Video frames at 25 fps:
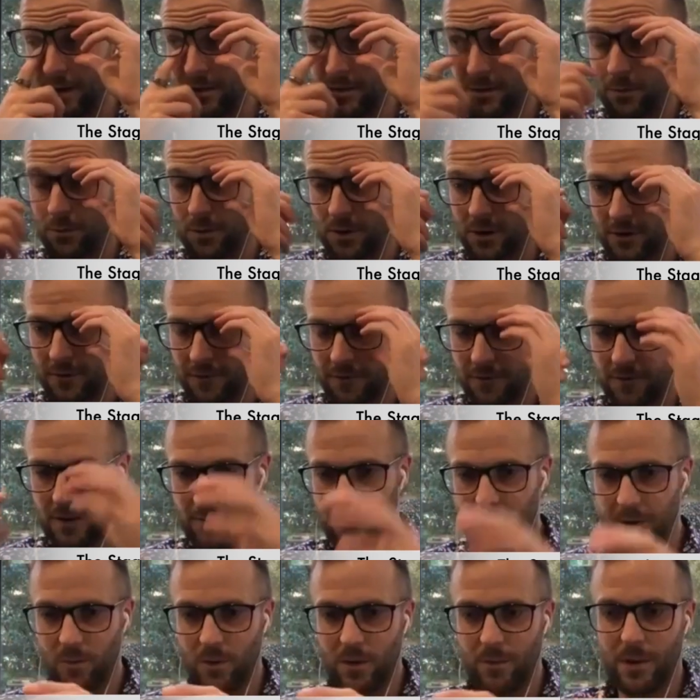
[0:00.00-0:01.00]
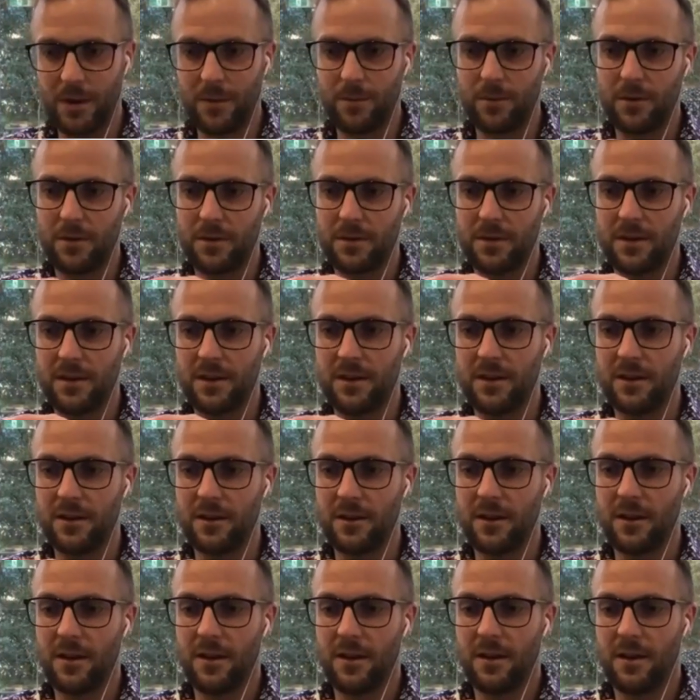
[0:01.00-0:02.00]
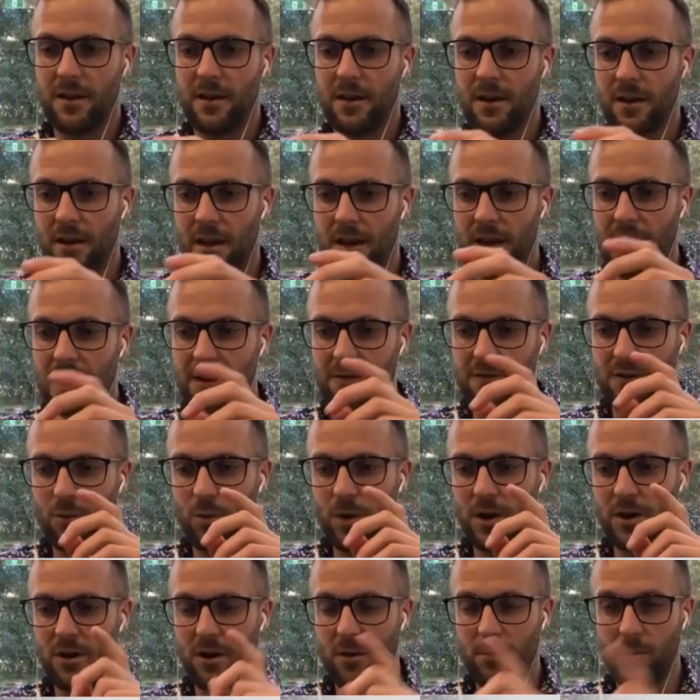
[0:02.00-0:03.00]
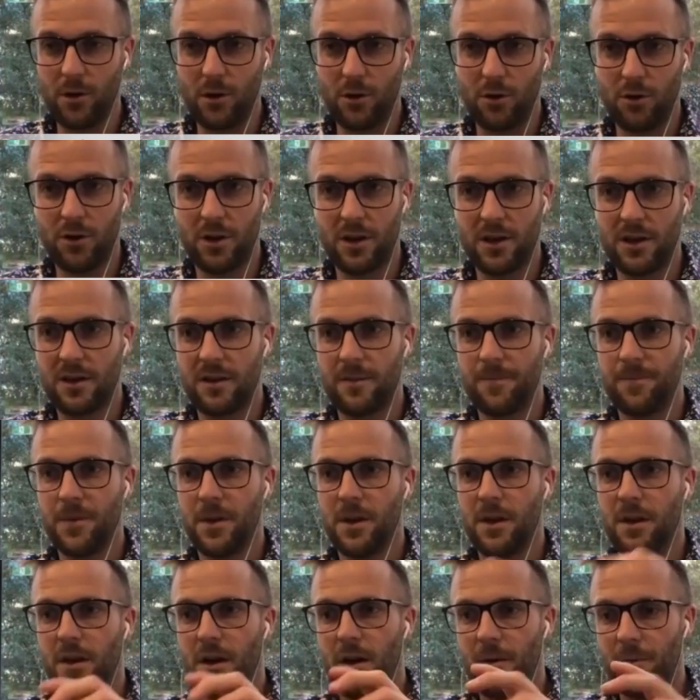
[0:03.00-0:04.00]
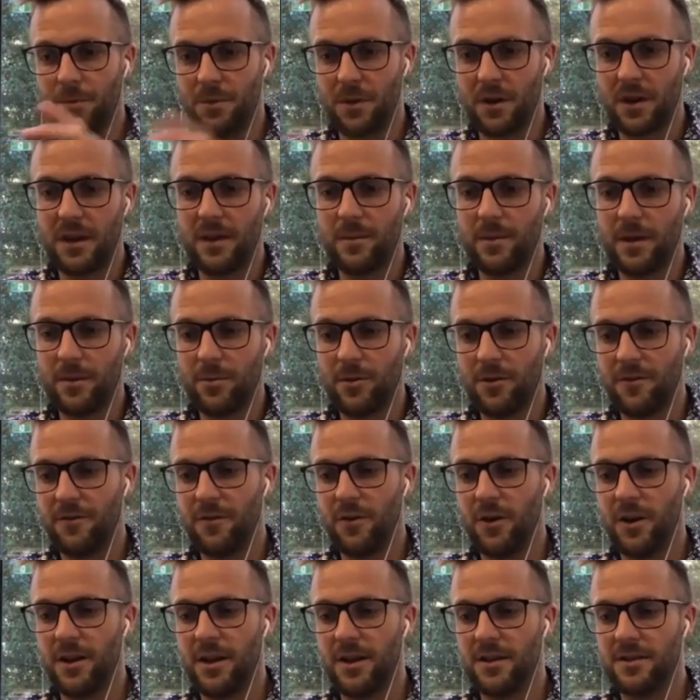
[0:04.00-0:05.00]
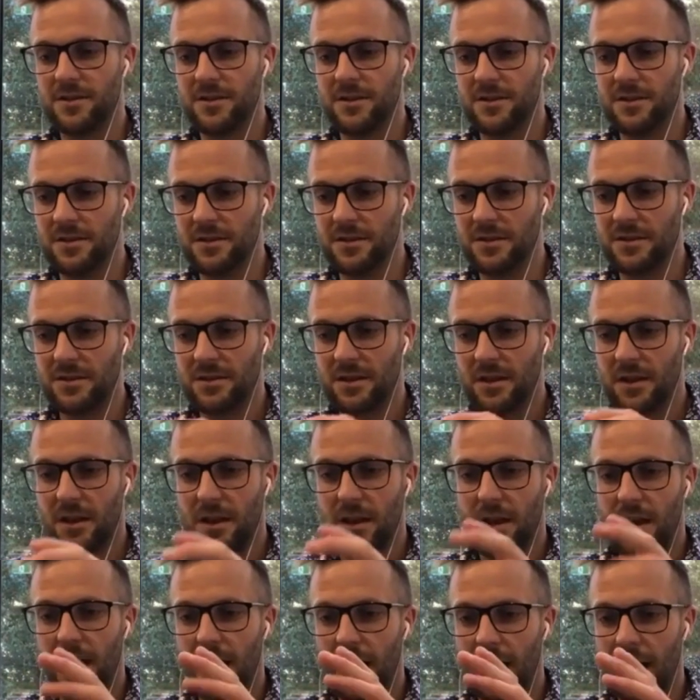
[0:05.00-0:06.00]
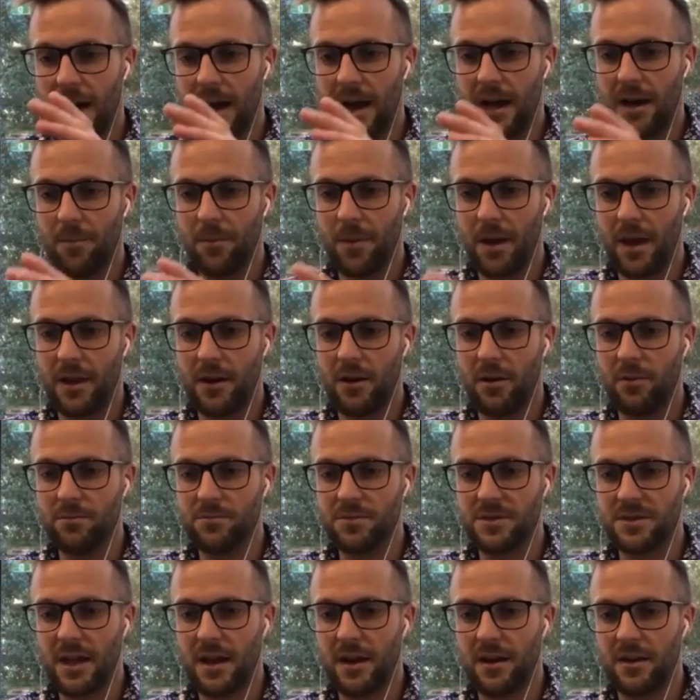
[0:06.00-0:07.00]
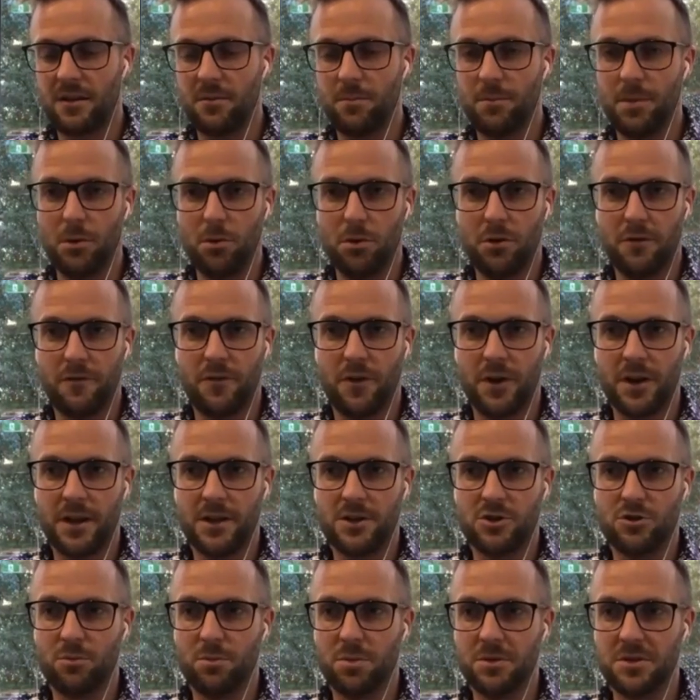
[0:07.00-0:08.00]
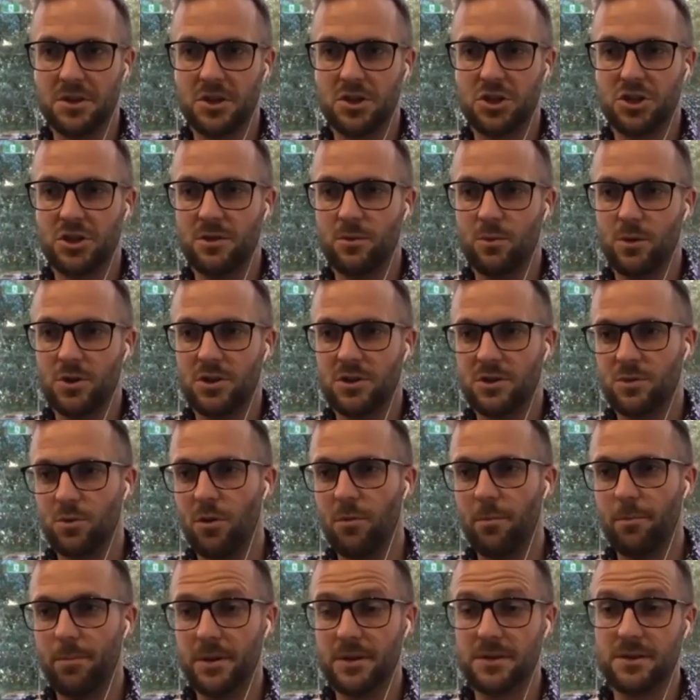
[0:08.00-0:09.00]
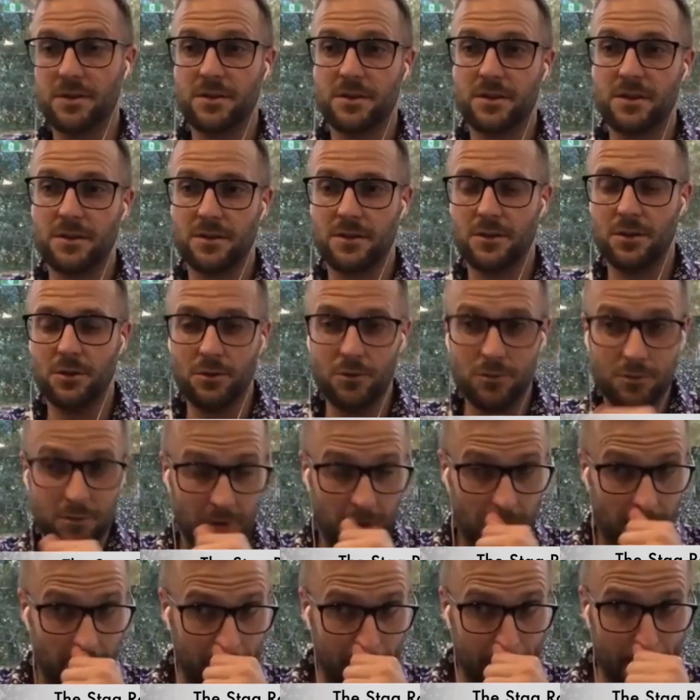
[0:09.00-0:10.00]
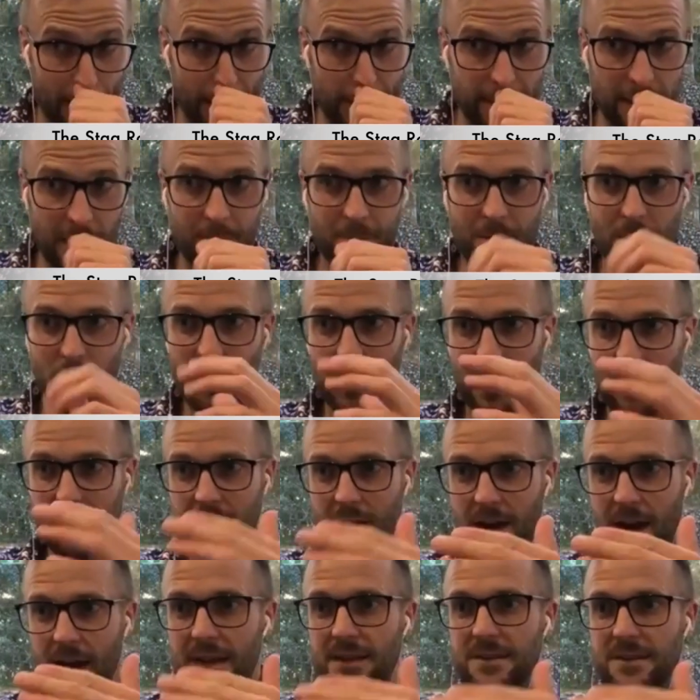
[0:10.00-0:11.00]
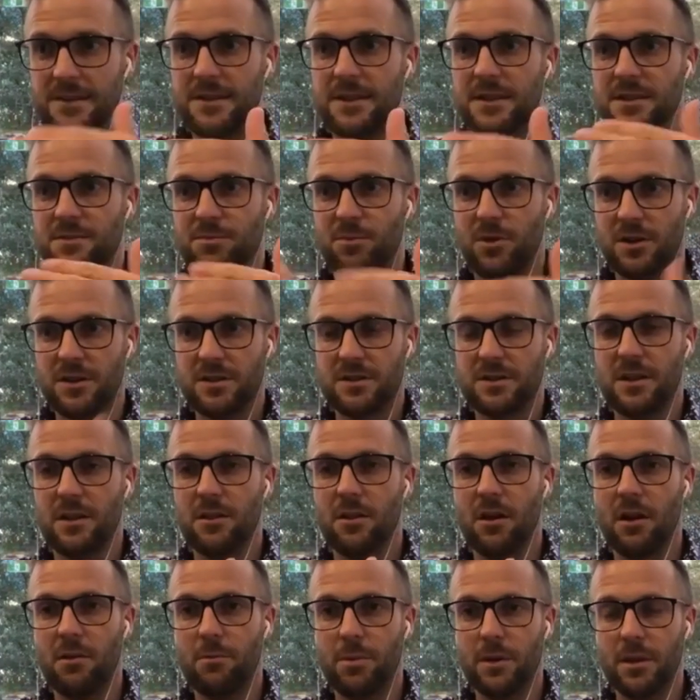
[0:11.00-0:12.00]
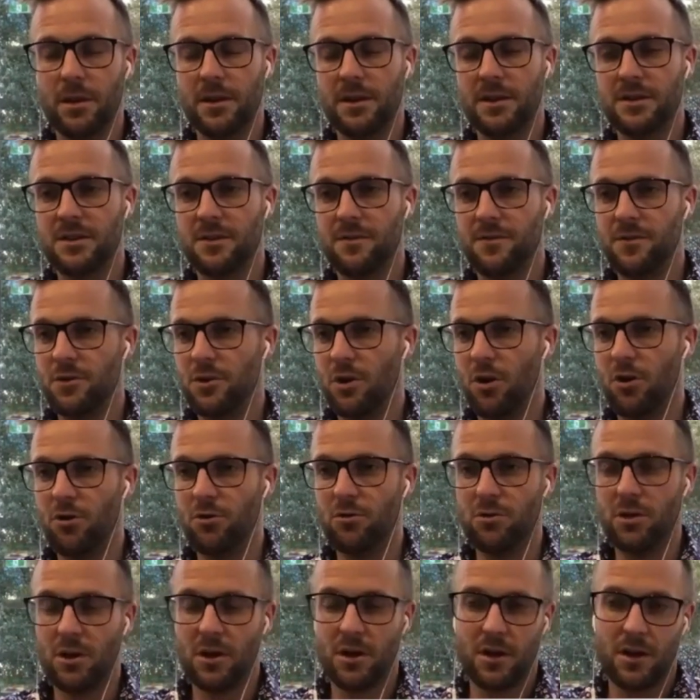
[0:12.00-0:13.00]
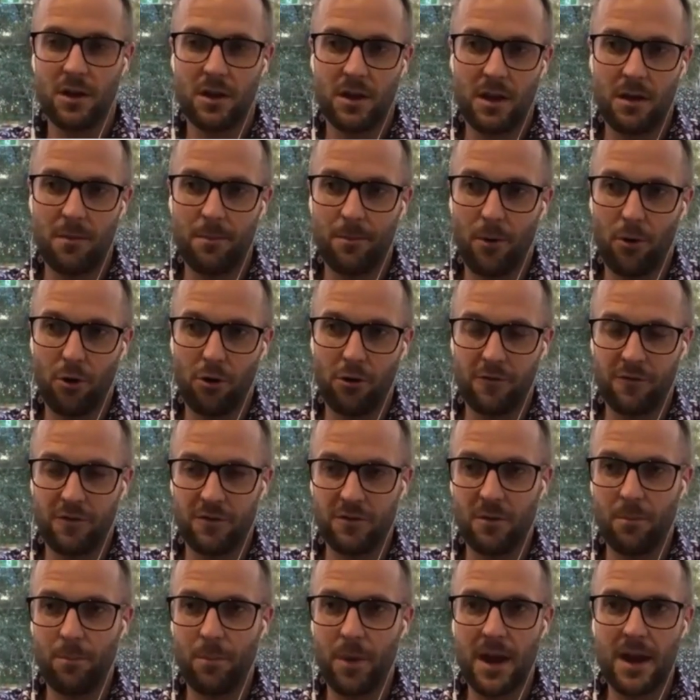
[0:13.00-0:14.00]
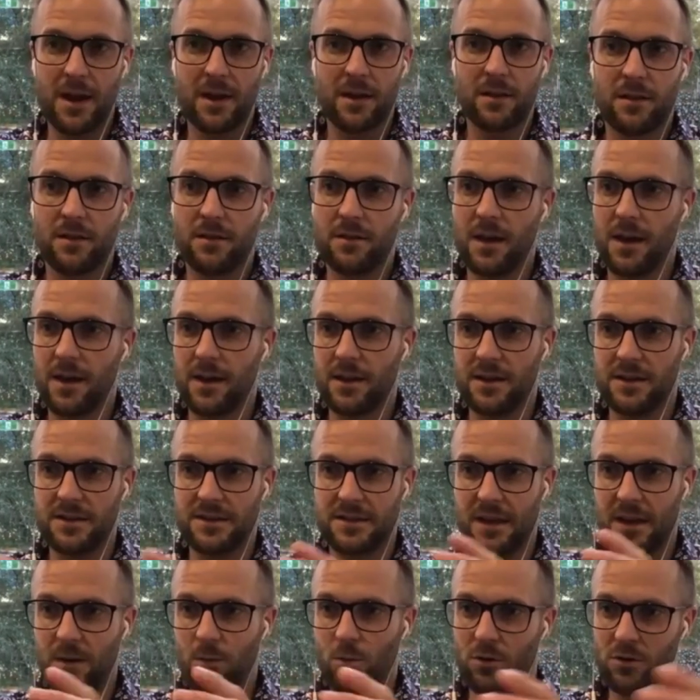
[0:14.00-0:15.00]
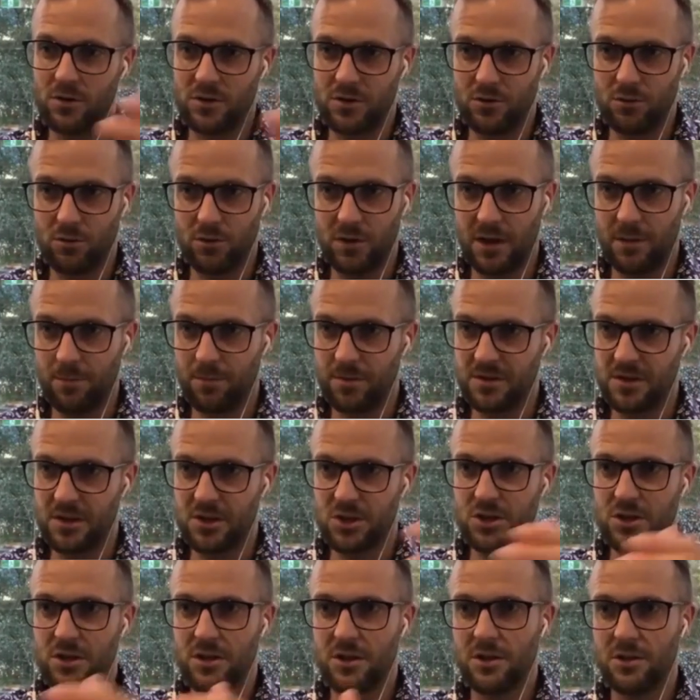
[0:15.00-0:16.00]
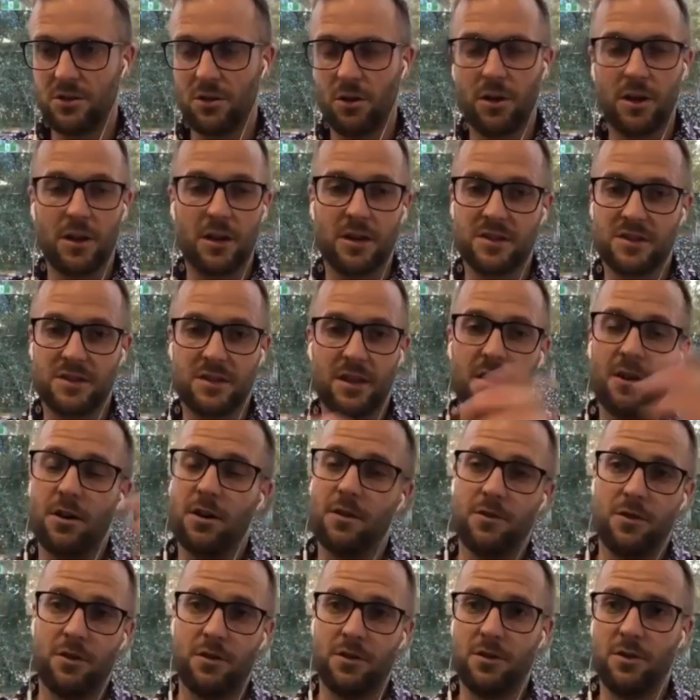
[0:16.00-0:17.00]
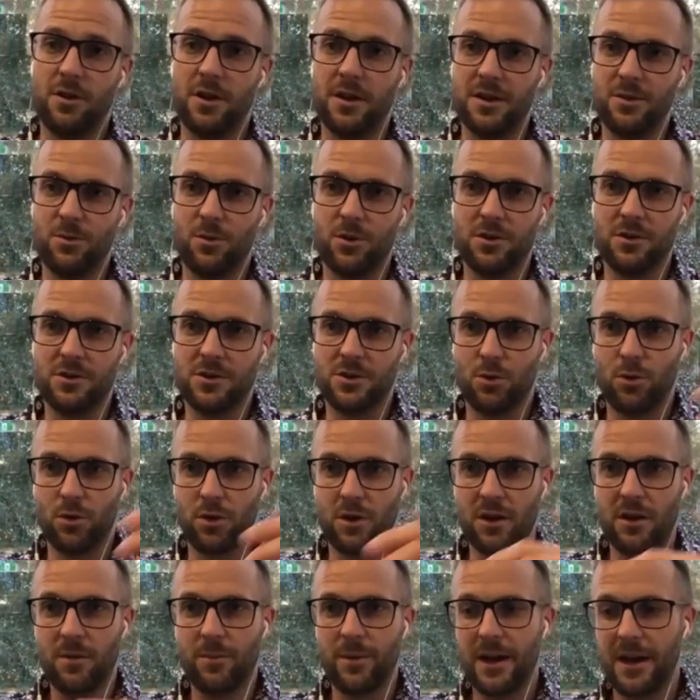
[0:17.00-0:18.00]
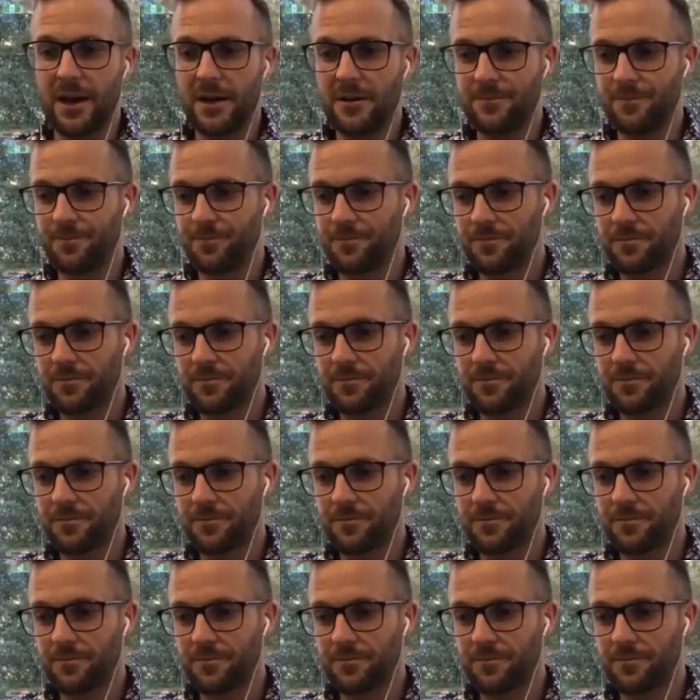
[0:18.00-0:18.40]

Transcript: So I wanted to flip it, where people are thinking, okay, every week I'm learning, I'm thinking about my finances, and I'm starting to build a financial position, which is what businesses do, and they build out their assets minus their liabilities. If you go and borrow from the bank, they're going to say, what's your net position? And you're going to say, oh, I've got no idea what you're talking about.